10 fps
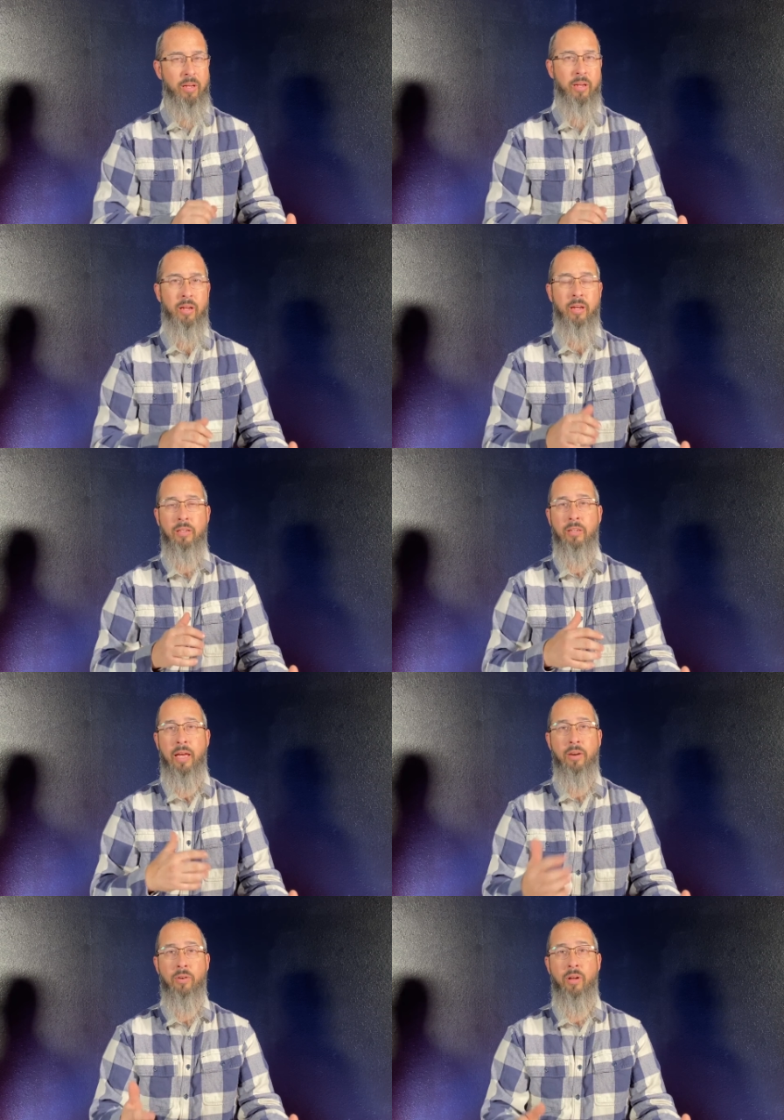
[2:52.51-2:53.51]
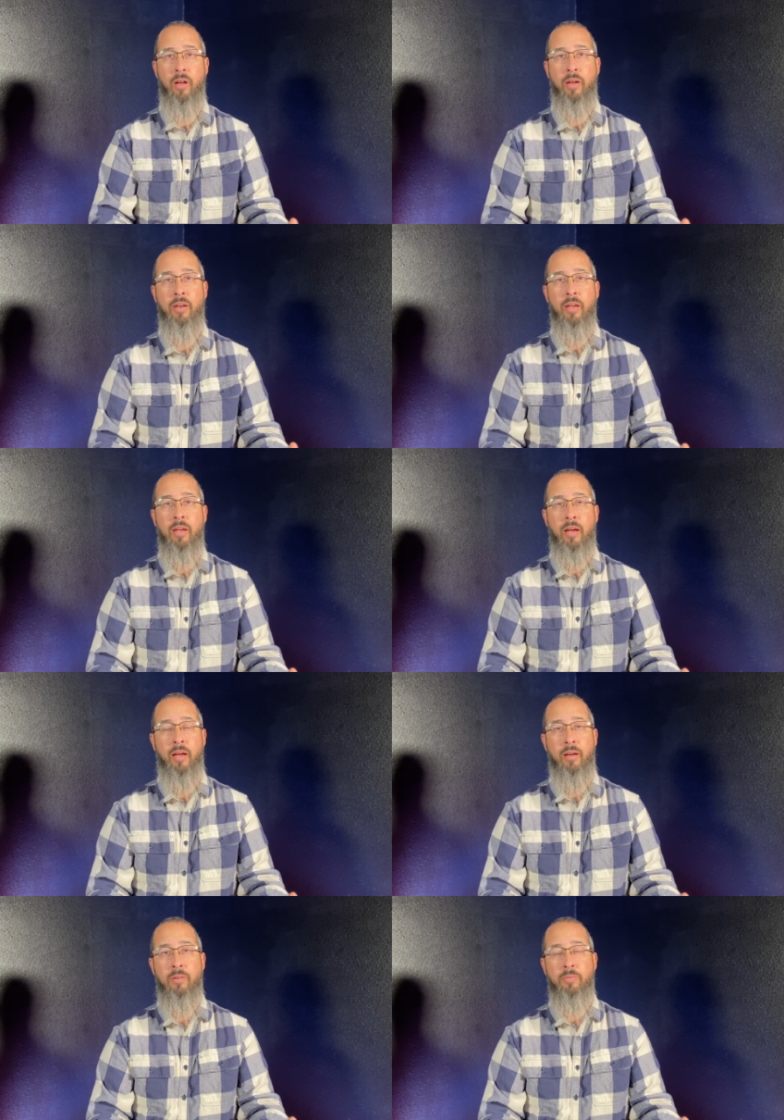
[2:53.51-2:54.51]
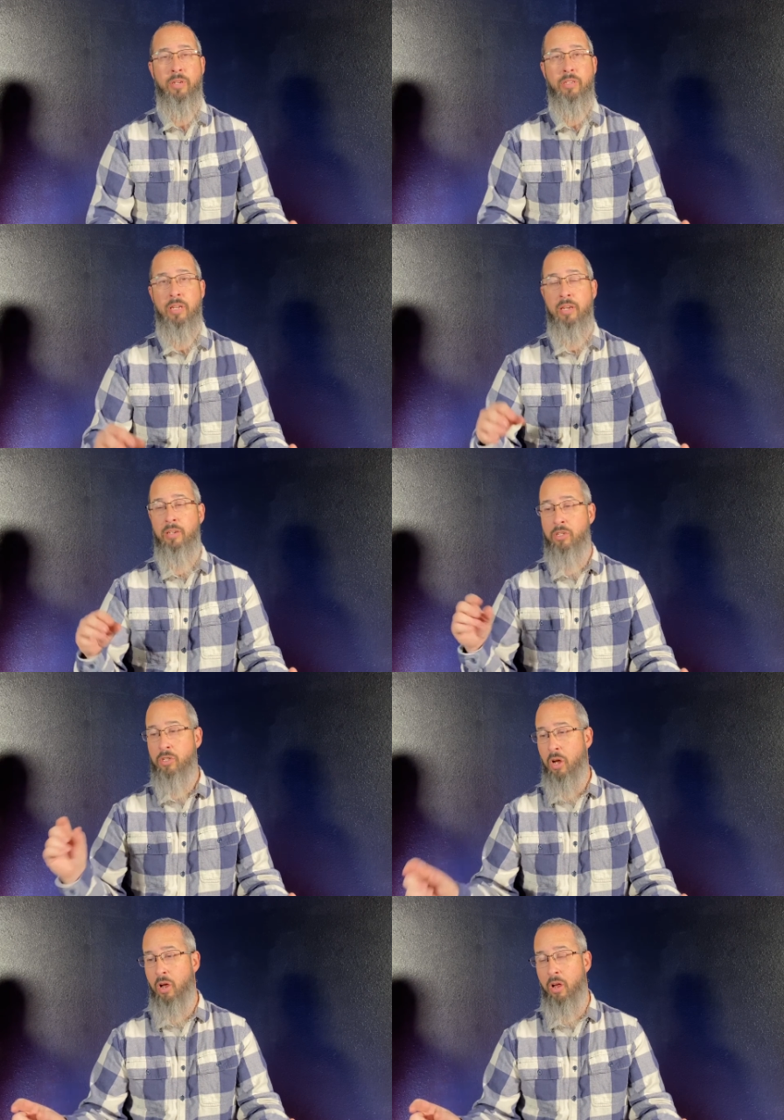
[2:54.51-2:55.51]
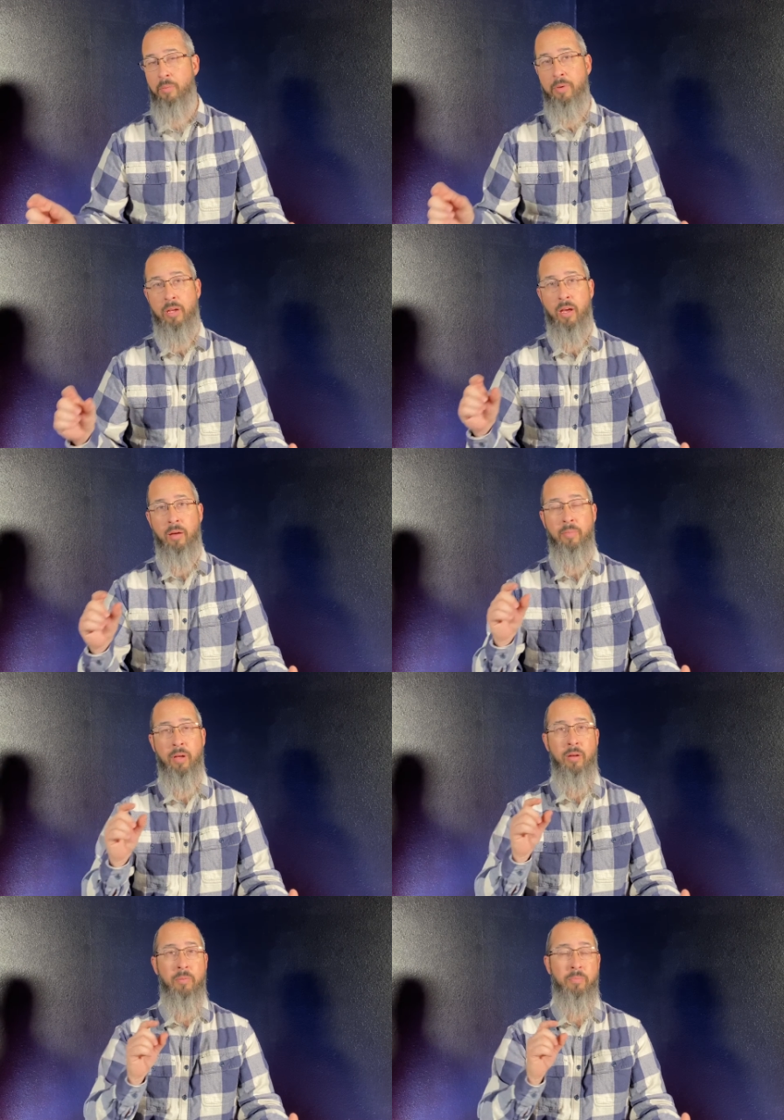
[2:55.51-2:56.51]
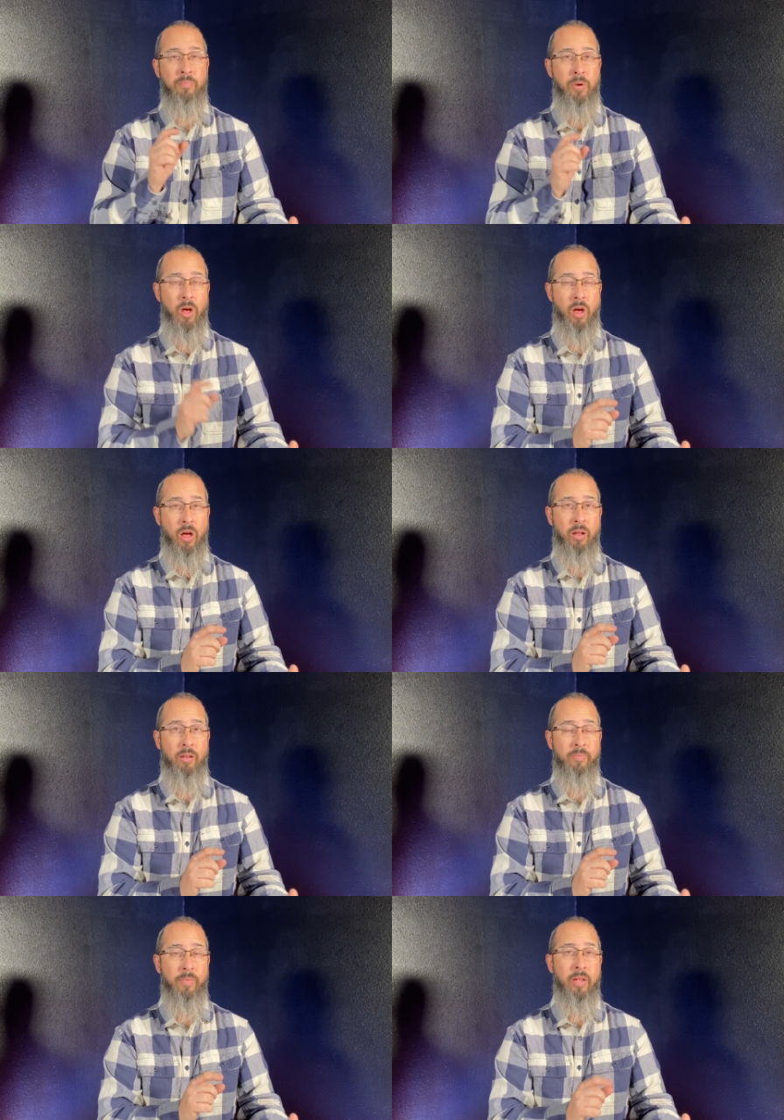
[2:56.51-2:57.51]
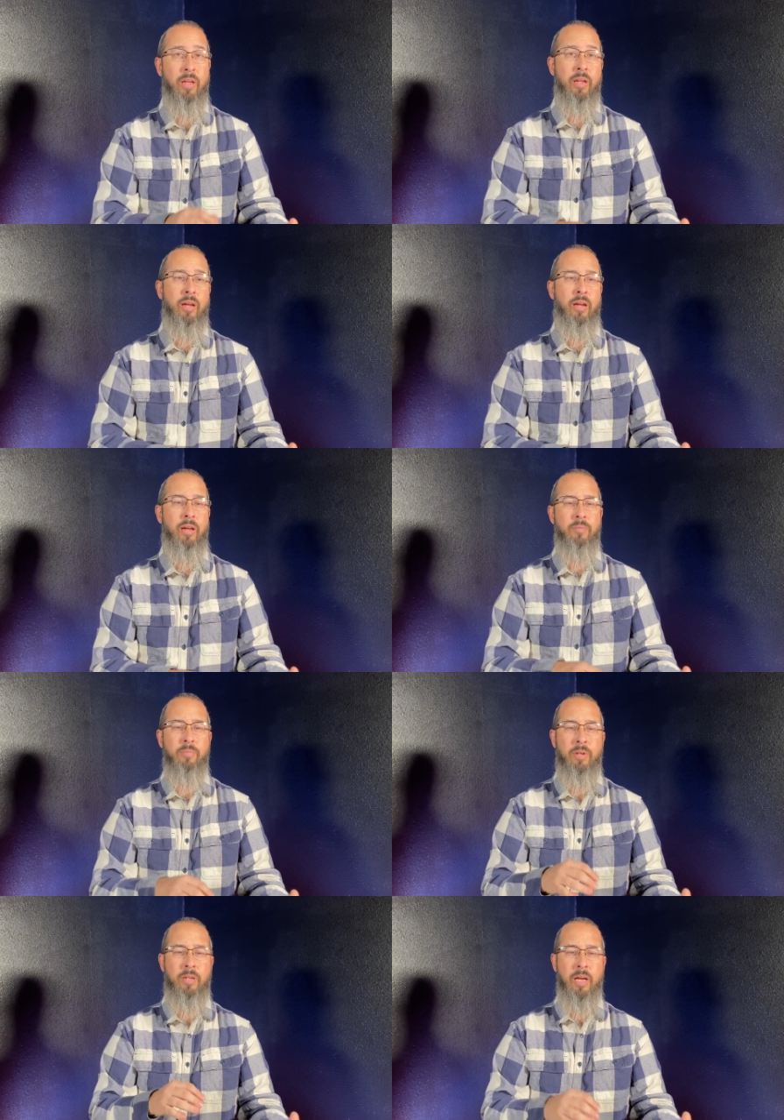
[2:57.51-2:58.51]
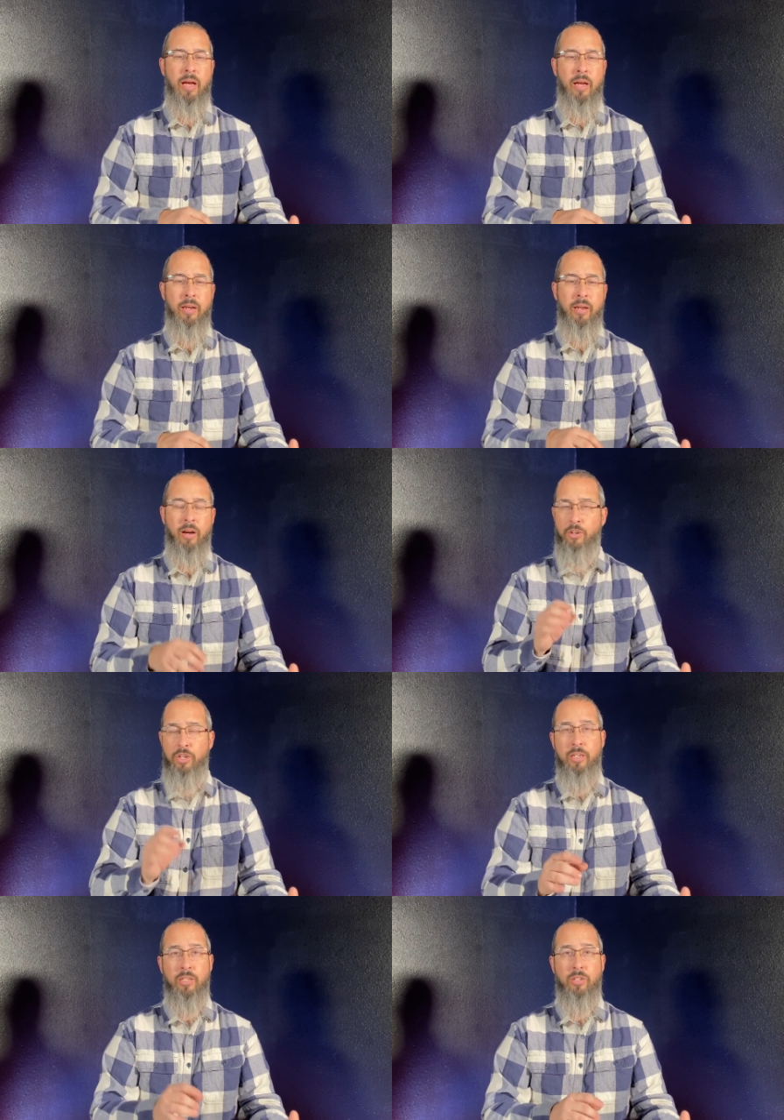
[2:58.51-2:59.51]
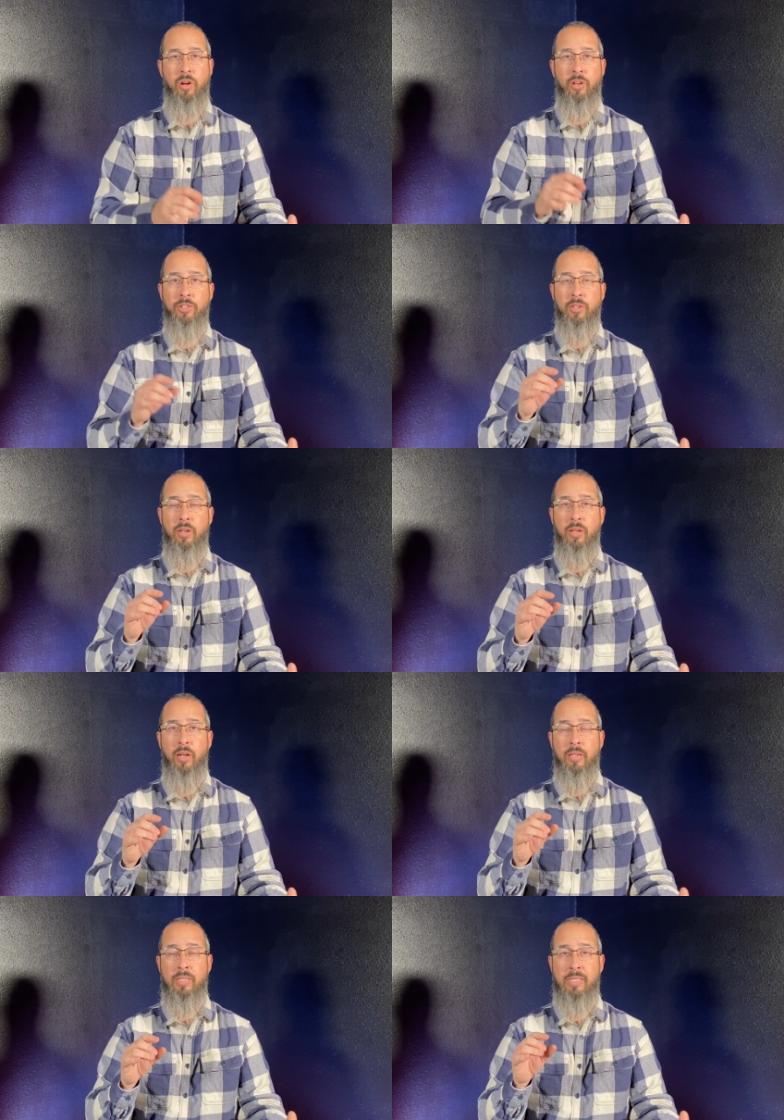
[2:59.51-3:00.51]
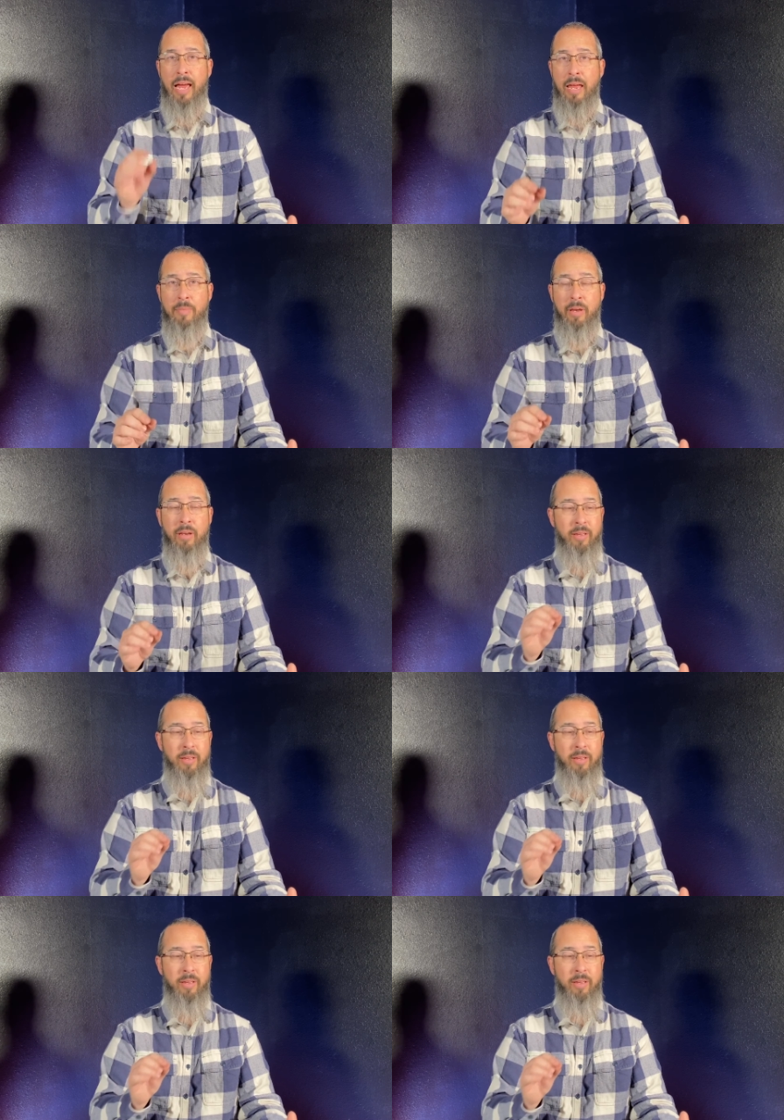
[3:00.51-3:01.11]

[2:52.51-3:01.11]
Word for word: Uh, later on, uh, we see Saul become Paul. Um, God or Jesus calls Simon